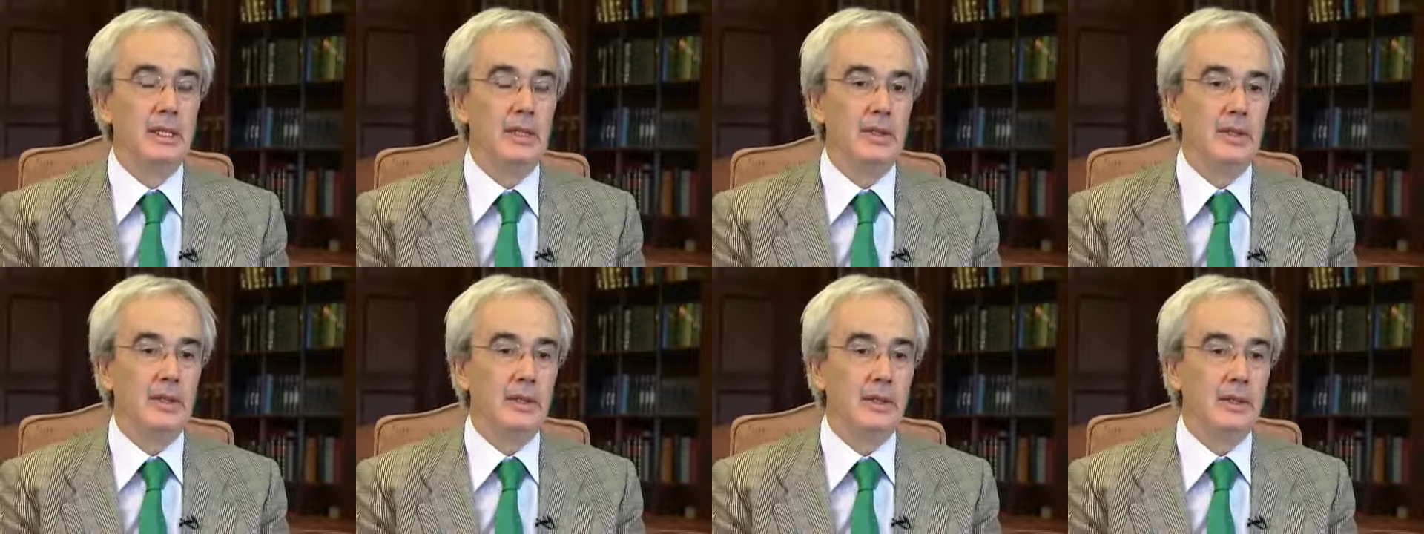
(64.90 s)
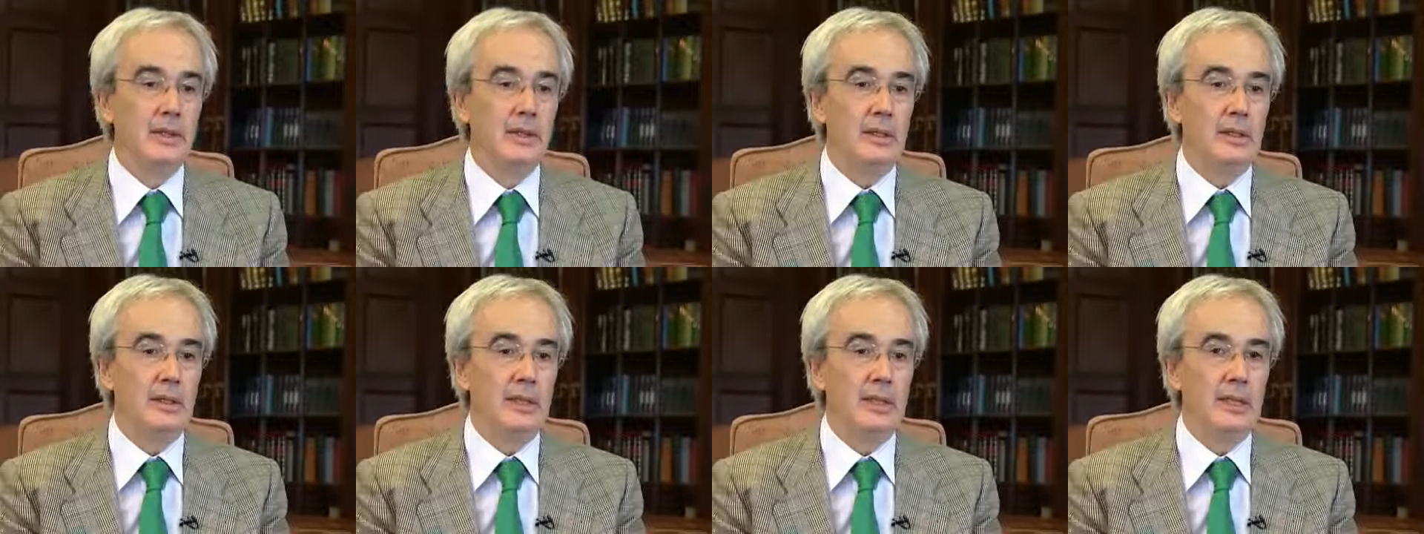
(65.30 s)

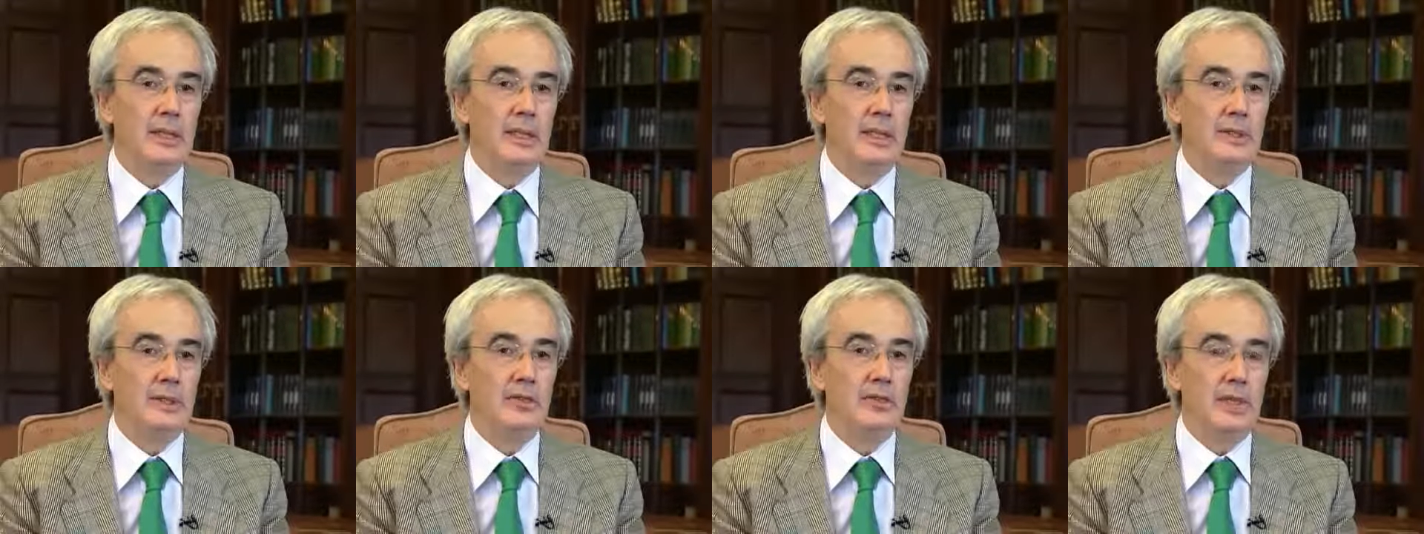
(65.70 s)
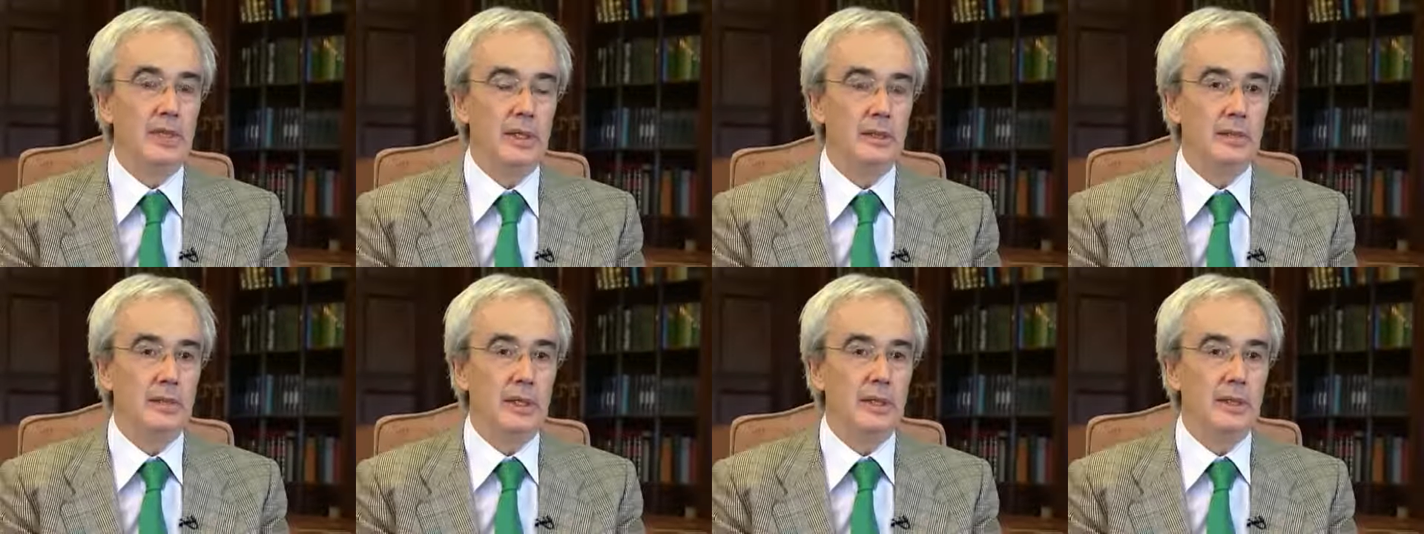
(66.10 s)
the
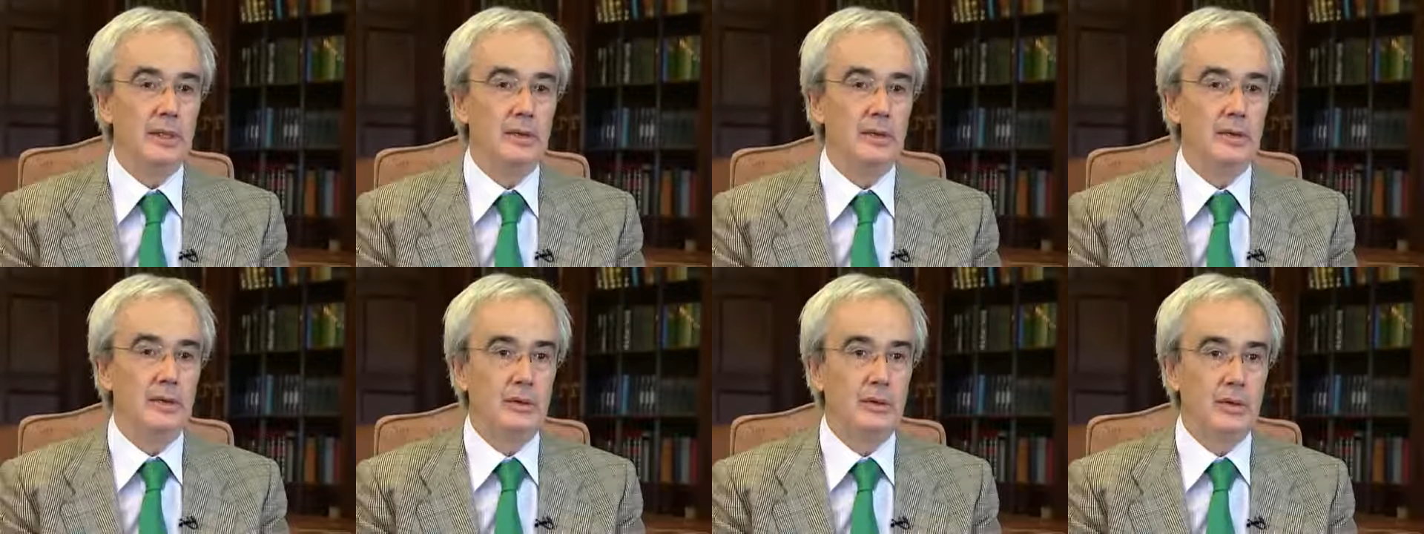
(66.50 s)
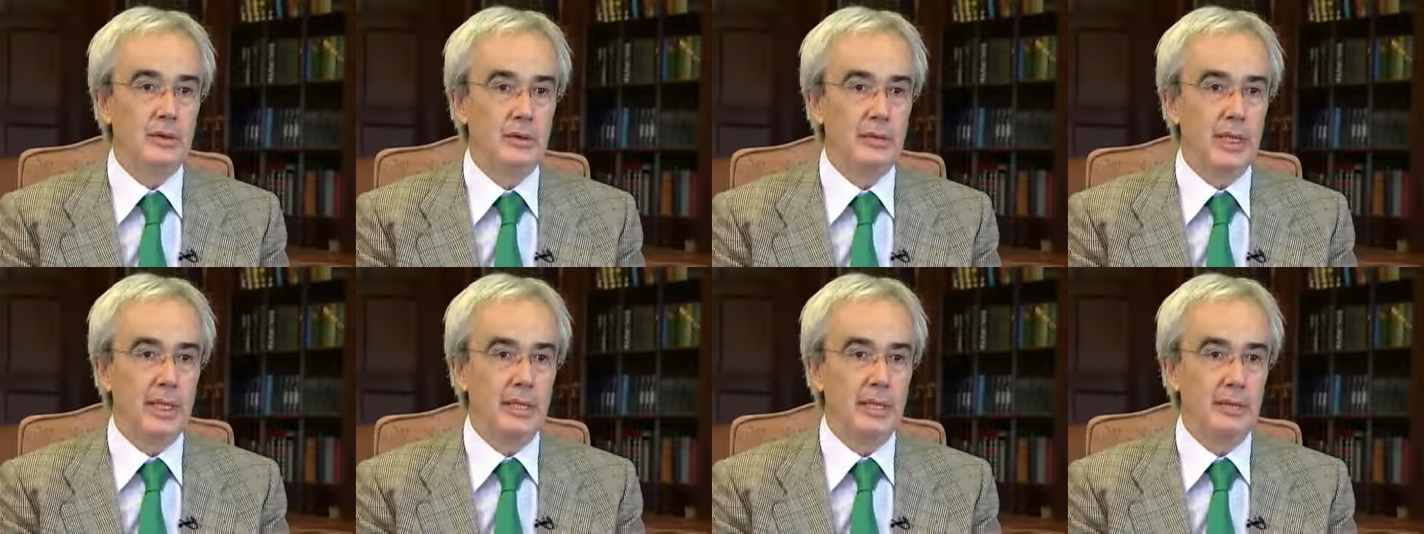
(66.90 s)
treatment to
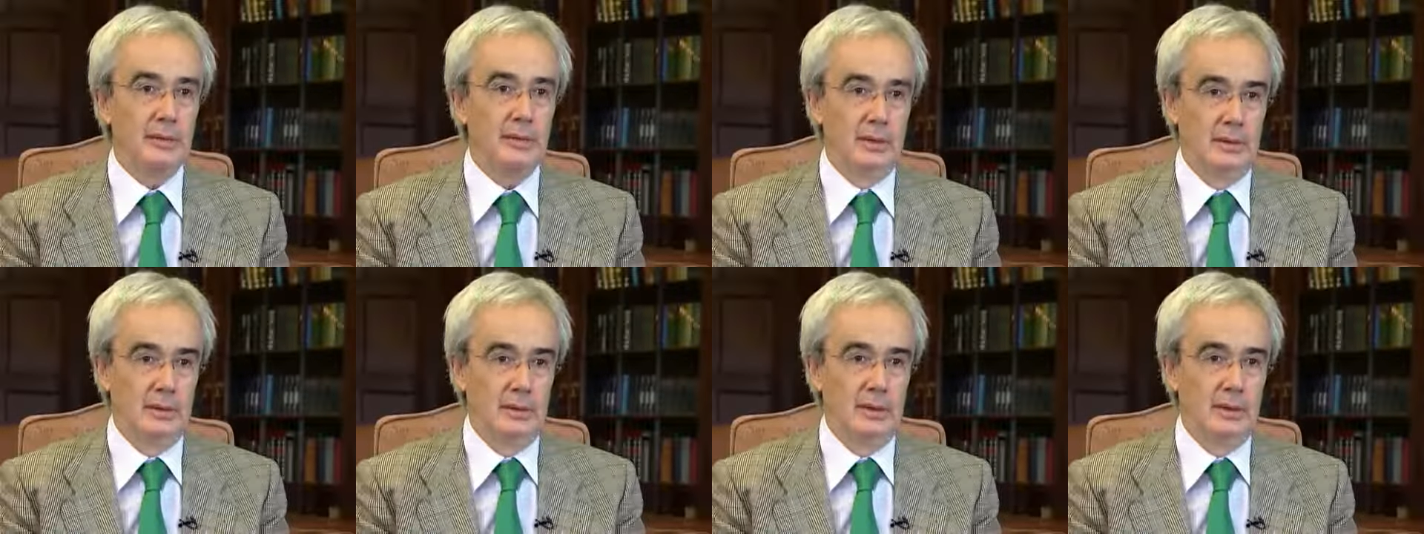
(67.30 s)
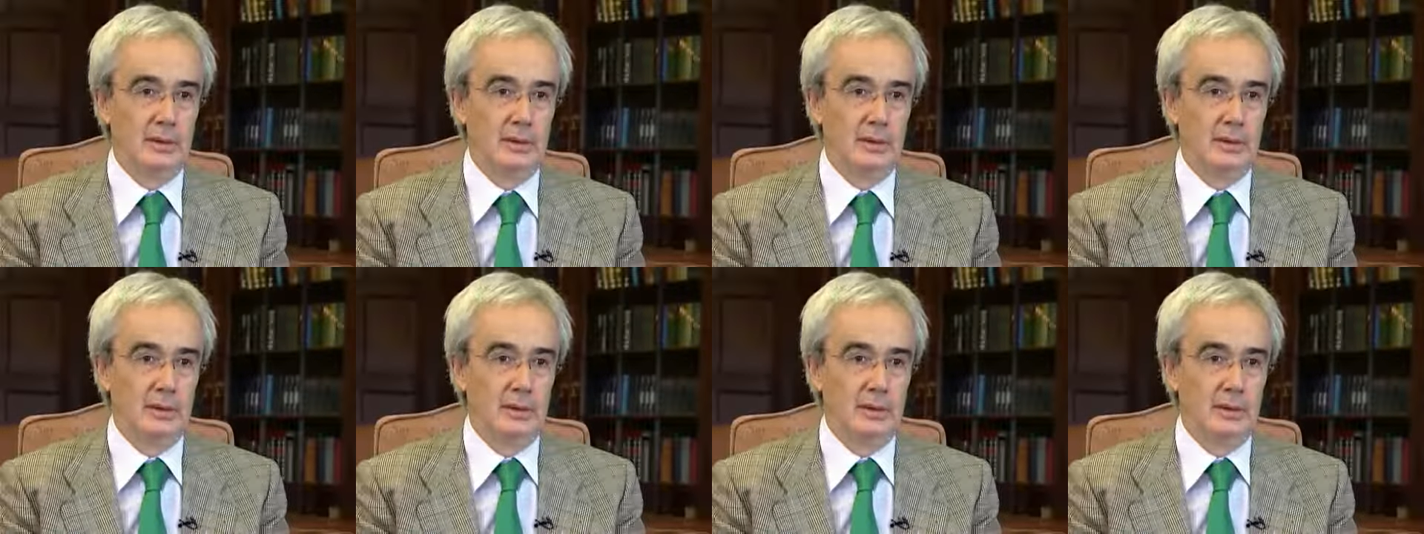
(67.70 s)
correct